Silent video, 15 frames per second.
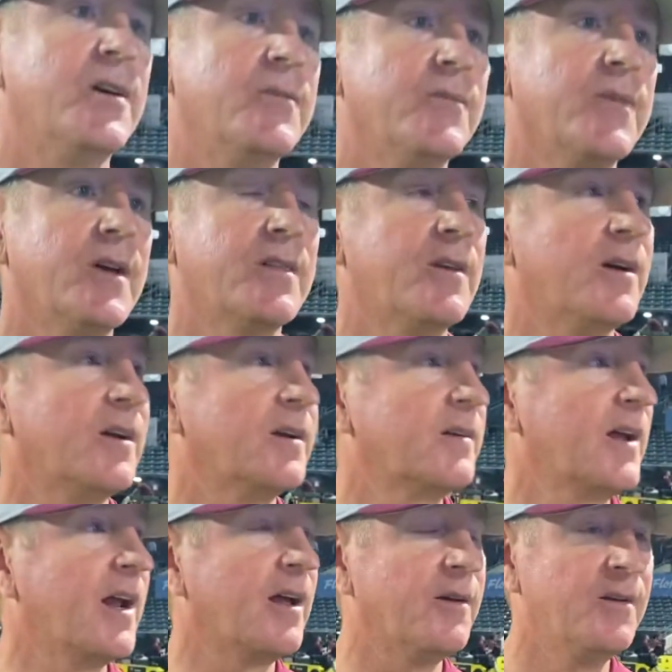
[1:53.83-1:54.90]
I thought it
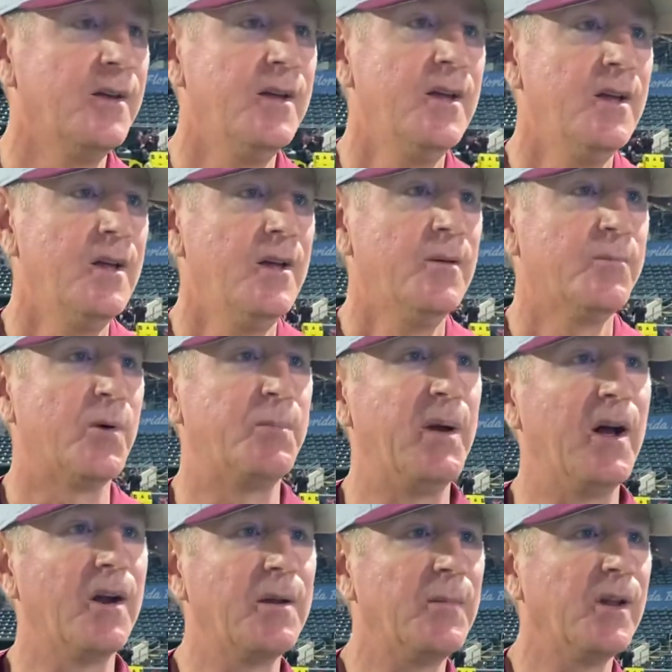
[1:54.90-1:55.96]
kind of
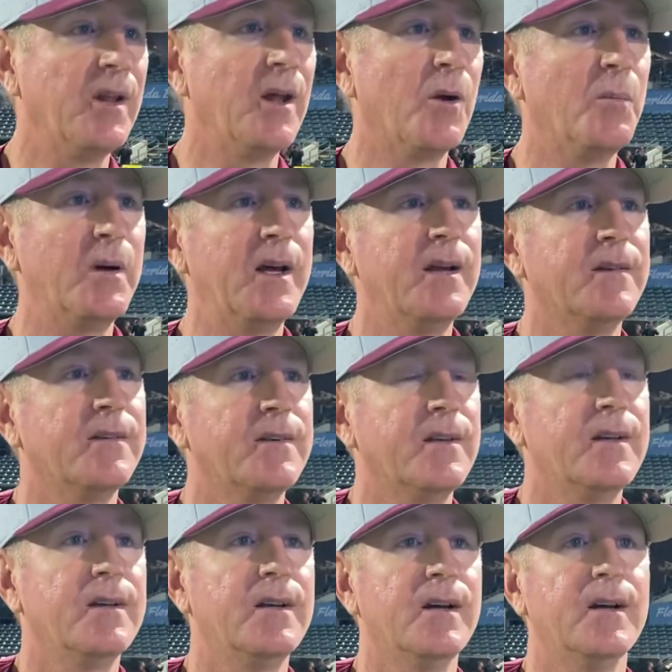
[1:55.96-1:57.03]
propelled him a little bit,
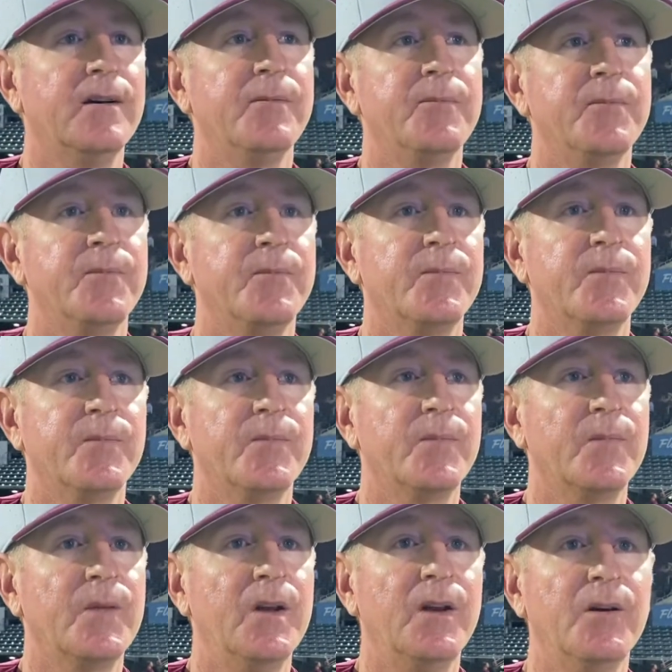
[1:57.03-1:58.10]
and
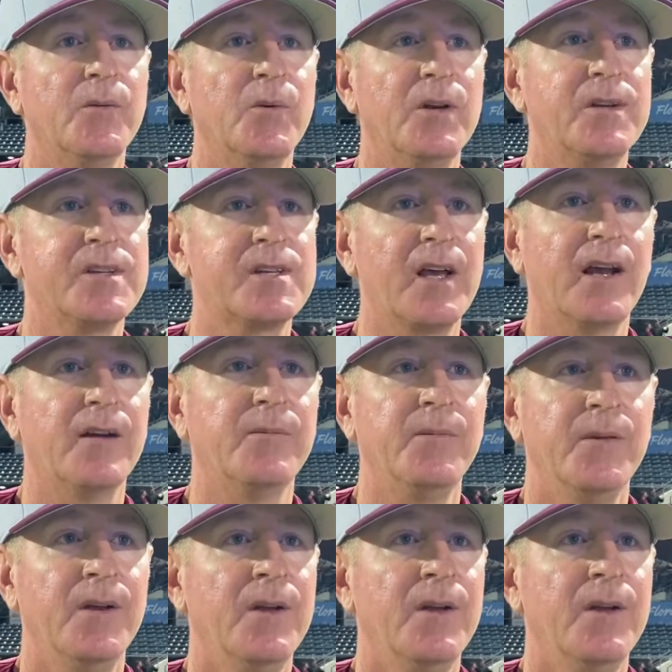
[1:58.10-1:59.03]
you know, we just got to,